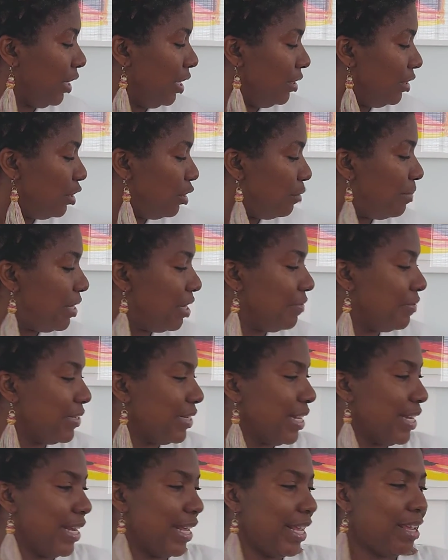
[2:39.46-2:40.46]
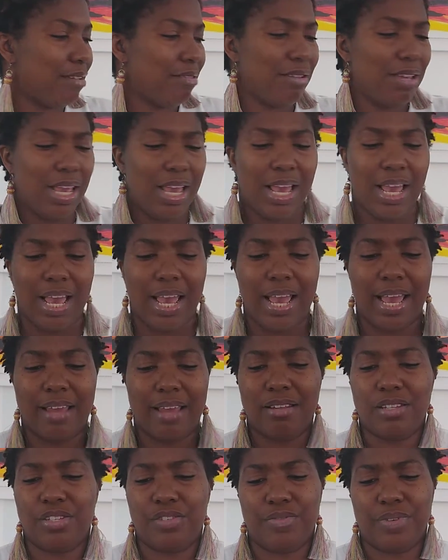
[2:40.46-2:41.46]
a little bit of knitting,
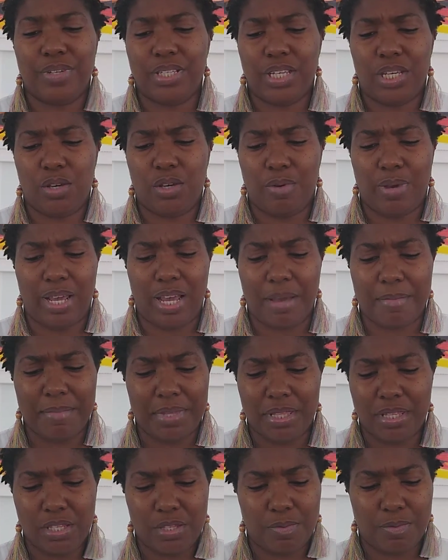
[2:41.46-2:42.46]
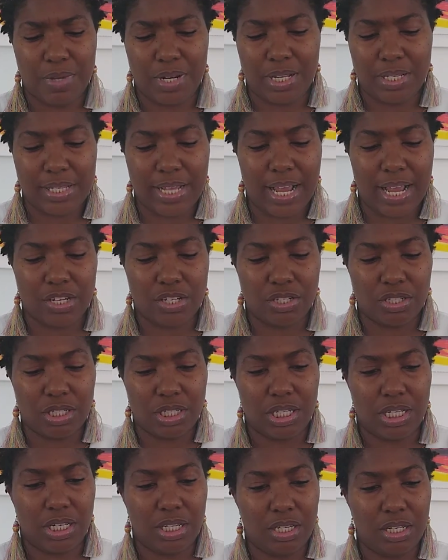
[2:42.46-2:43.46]
and it's really quick. I mean, this one is
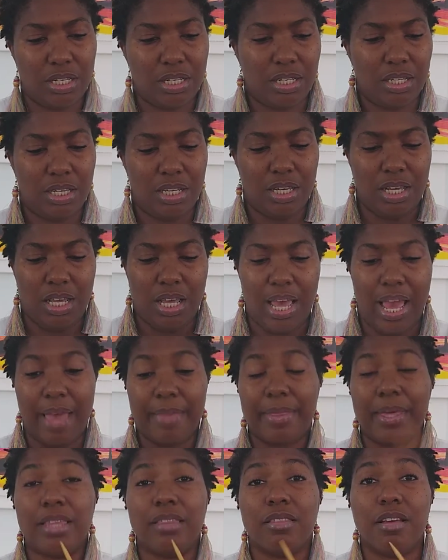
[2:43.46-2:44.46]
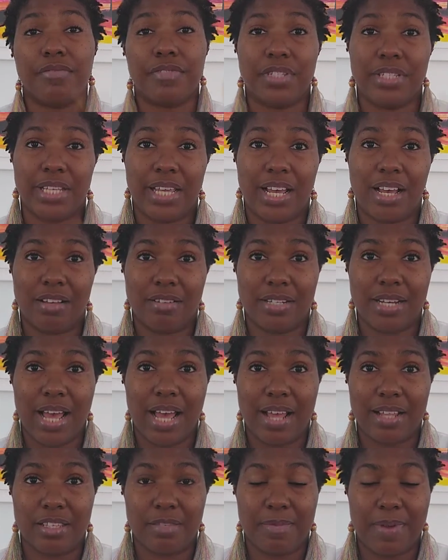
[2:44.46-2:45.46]
actually, and they love to take out
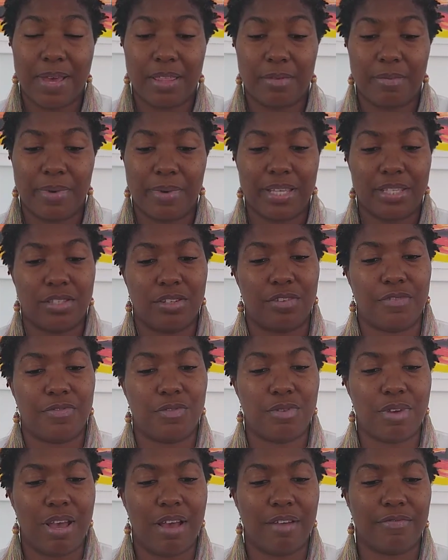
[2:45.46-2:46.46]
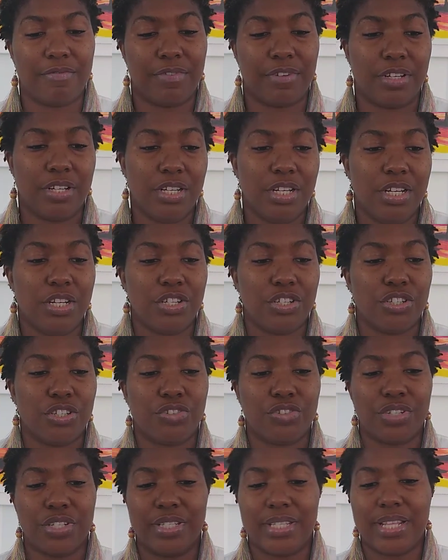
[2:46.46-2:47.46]
knots, by the way. So if you have
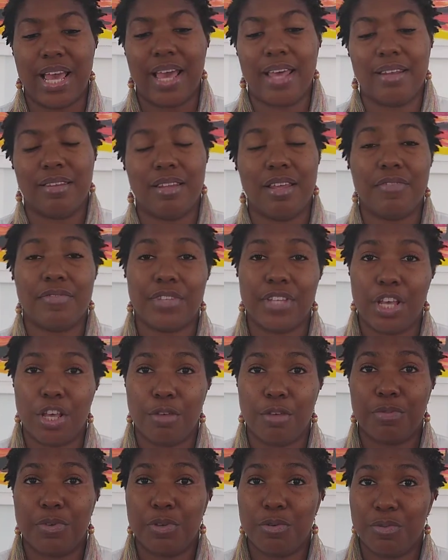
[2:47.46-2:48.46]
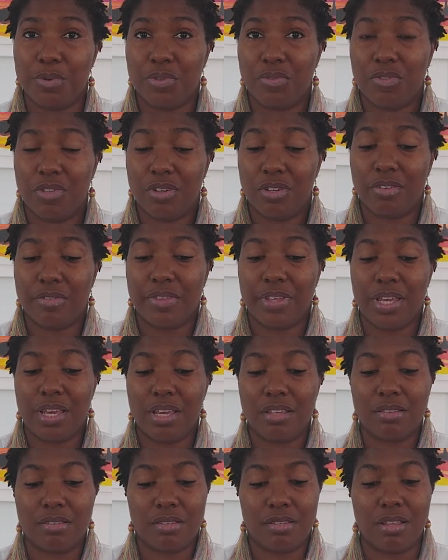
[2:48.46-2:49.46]
children that love to help you with little
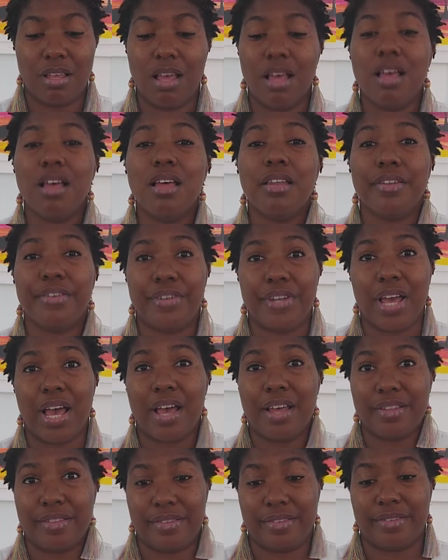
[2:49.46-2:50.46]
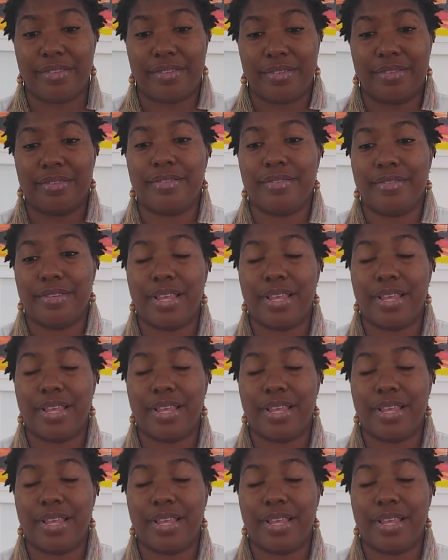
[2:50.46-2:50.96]
things, knots,